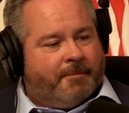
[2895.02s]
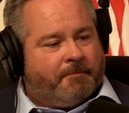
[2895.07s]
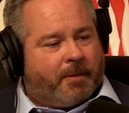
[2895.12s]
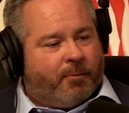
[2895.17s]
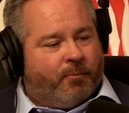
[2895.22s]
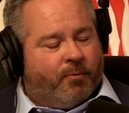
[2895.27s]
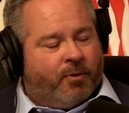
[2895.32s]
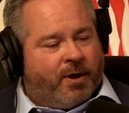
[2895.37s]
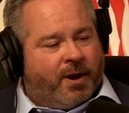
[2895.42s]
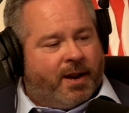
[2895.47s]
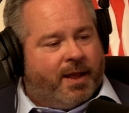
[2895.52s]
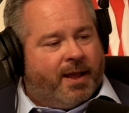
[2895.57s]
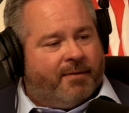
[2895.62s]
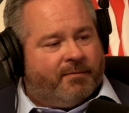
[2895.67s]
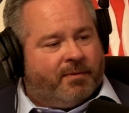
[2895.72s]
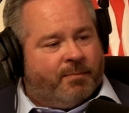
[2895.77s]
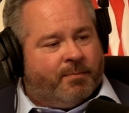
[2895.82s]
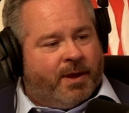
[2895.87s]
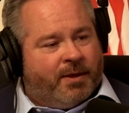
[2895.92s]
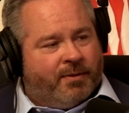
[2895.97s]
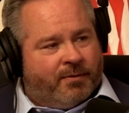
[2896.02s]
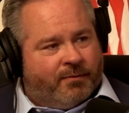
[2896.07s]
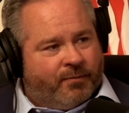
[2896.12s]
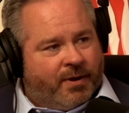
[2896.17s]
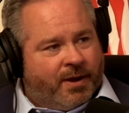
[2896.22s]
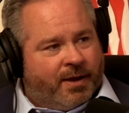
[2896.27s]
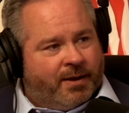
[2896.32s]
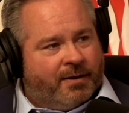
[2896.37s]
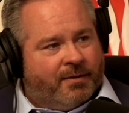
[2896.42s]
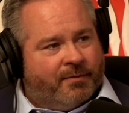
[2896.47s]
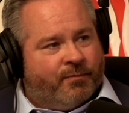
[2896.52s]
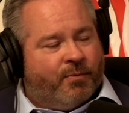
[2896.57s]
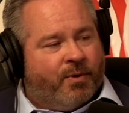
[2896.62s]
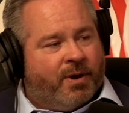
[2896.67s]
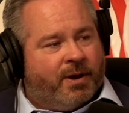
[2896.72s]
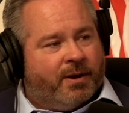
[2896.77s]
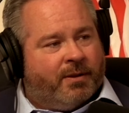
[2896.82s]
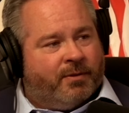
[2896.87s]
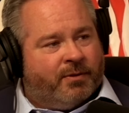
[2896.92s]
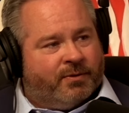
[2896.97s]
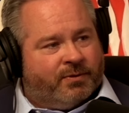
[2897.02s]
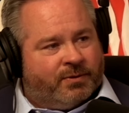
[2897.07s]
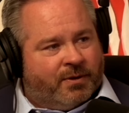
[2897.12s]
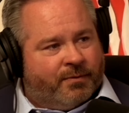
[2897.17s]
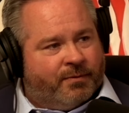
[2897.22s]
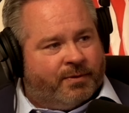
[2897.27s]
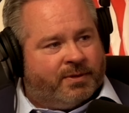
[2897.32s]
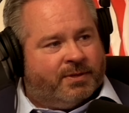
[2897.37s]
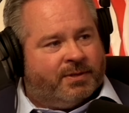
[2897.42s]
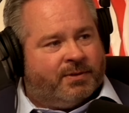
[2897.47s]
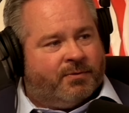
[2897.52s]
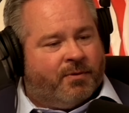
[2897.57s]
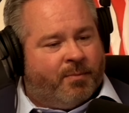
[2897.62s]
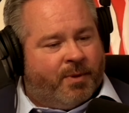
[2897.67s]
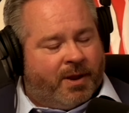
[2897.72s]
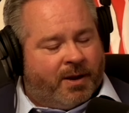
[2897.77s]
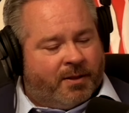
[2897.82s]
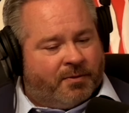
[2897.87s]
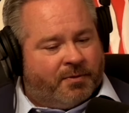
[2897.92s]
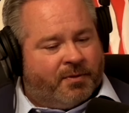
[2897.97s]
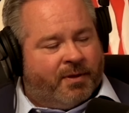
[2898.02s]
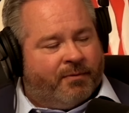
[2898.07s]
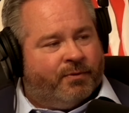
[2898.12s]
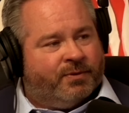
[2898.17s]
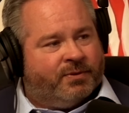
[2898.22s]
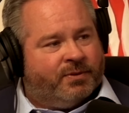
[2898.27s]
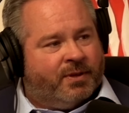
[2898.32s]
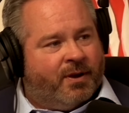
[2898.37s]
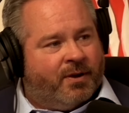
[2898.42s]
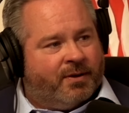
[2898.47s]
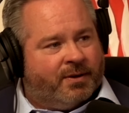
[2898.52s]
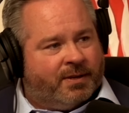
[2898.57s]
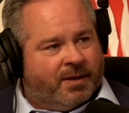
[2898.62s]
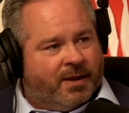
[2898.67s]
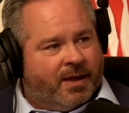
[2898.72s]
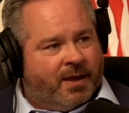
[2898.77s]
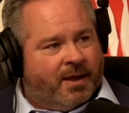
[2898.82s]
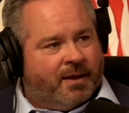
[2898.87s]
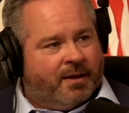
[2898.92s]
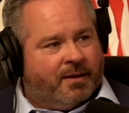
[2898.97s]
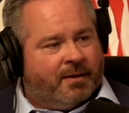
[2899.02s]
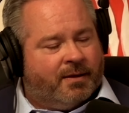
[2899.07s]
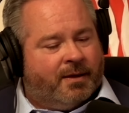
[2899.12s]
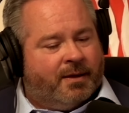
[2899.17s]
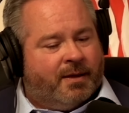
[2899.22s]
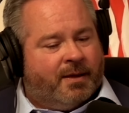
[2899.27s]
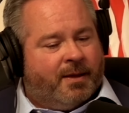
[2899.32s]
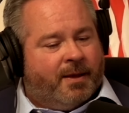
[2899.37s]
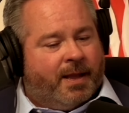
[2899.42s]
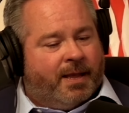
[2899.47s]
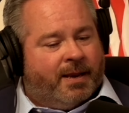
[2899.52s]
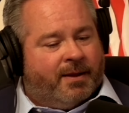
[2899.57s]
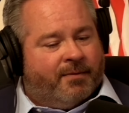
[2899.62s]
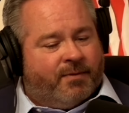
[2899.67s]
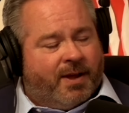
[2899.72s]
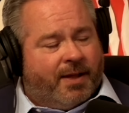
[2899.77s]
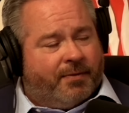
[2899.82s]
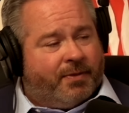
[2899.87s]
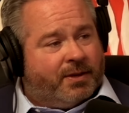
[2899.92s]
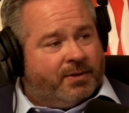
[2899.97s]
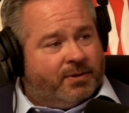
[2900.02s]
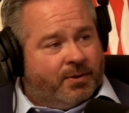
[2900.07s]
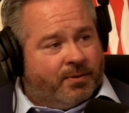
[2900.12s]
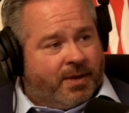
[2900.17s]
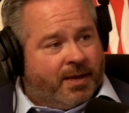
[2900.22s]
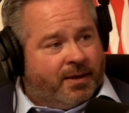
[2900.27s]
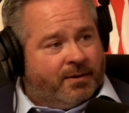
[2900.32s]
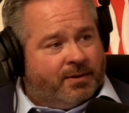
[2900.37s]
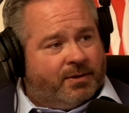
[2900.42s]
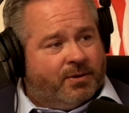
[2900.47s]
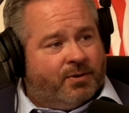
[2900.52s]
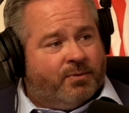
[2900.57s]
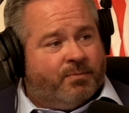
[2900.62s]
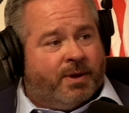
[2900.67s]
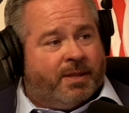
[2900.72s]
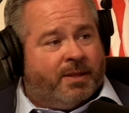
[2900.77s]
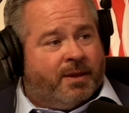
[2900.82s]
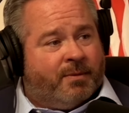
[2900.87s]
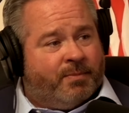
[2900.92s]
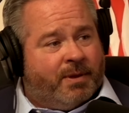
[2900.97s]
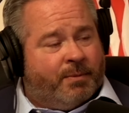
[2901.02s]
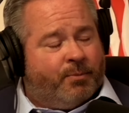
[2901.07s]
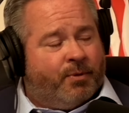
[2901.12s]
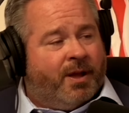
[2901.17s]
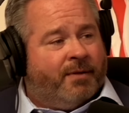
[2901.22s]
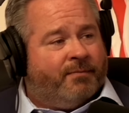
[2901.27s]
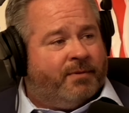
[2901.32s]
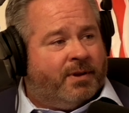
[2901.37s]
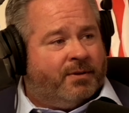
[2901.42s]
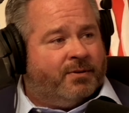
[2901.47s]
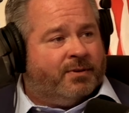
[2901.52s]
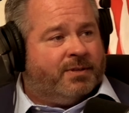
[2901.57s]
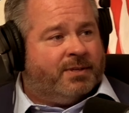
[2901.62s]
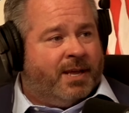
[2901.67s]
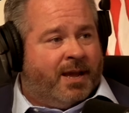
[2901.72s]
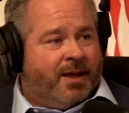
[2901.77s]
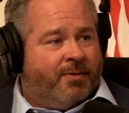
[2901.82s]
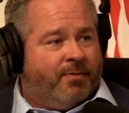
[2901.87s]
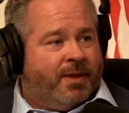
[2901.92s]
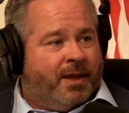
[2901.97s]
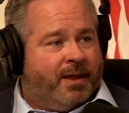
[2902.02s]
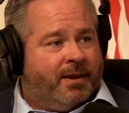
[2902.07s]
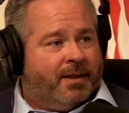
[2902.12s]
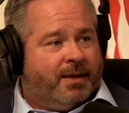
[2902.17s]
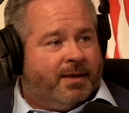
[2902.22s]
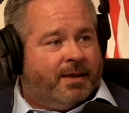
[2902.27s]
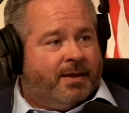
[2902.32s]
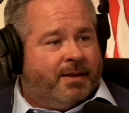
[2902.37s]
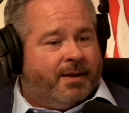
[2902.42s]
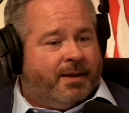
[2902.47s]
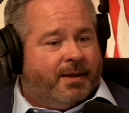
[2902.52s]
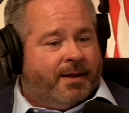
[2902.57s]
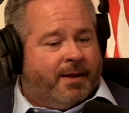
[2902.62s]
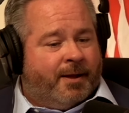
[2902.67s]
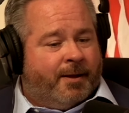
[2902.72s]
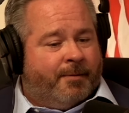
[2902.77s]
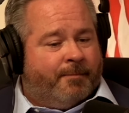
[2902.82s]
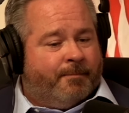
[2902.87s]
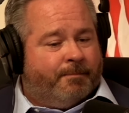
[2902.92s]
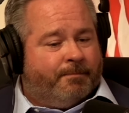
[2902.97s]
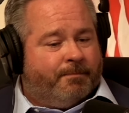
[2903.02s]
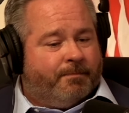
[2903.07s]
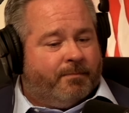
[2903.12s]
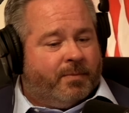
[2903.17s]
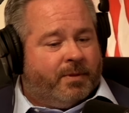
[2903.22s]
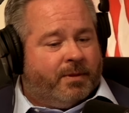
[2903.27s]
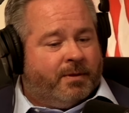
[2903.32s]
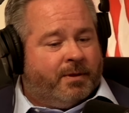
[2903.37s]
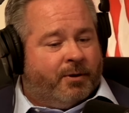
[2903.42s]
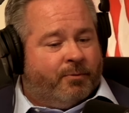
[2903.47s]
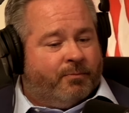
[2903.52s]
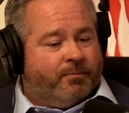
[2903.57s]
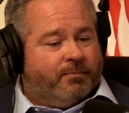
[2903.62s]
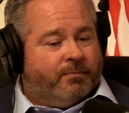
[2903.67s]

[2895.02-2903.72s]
we're going to have to pay the freight if we want the services to remain at the levels they are today. And if not, that's okay too. But then people have to mm-hmm. understand that, um, you know,